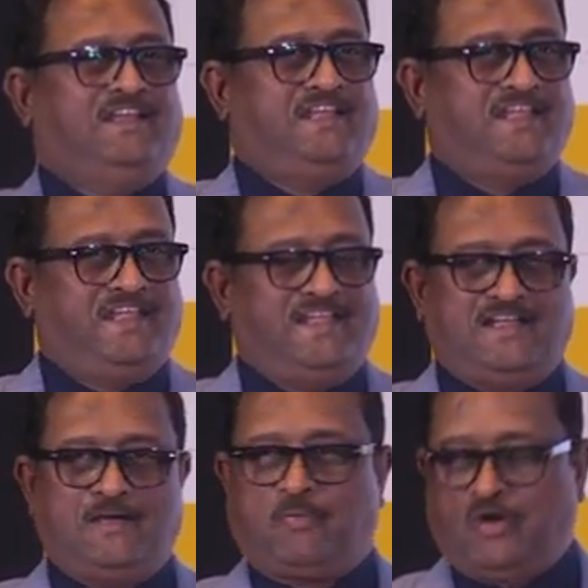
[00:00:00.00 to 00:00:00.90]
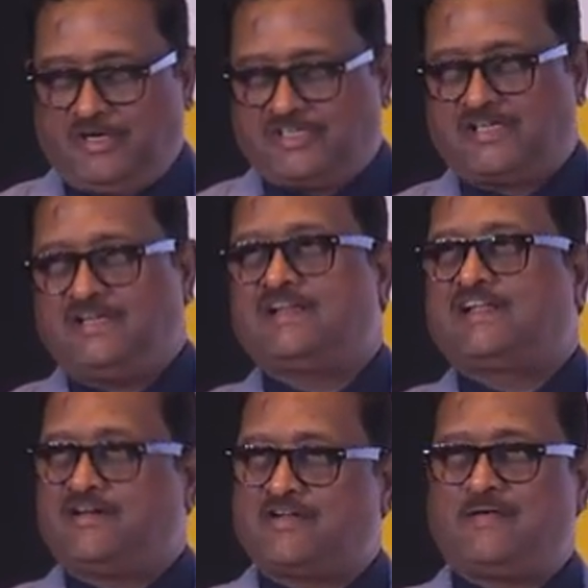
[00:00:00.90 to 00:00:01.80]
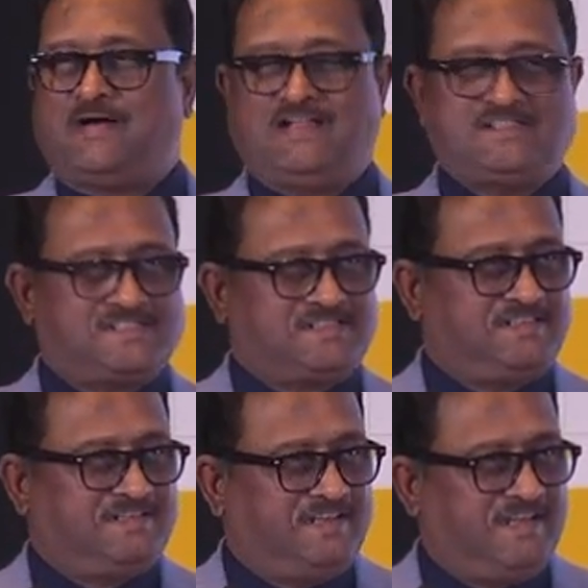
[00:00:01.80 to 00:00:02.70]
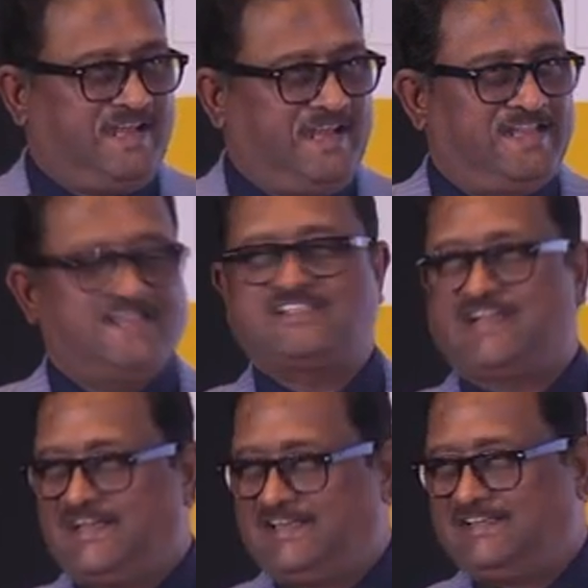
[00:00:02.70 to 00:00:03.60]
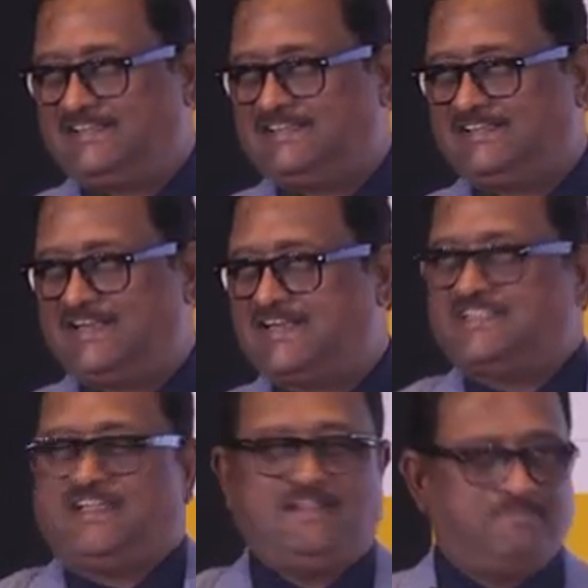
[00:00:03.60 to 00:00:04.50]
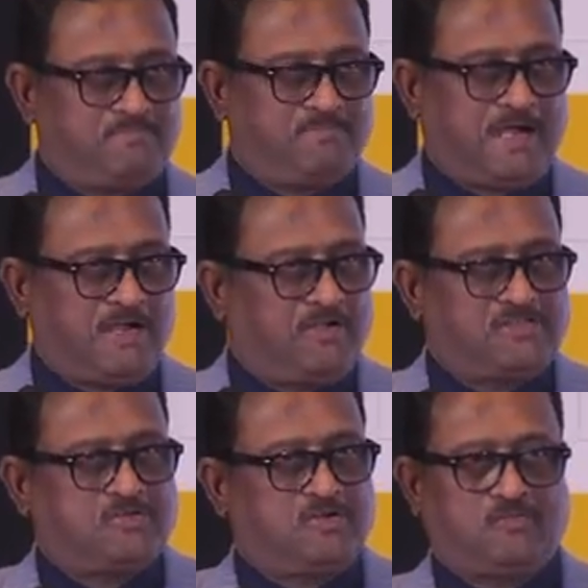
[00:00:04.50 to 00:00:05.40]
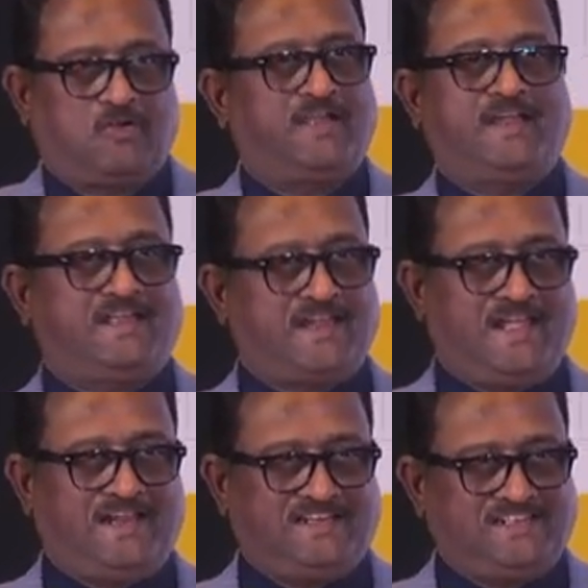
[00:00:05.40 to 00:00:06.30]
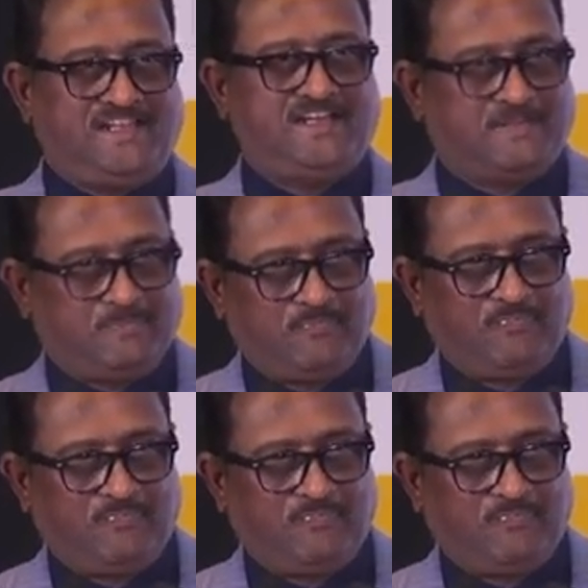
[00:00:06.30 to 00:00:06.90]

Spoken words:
He approached Kauravas and then said that, see, Pandavas don't want entire kingdom.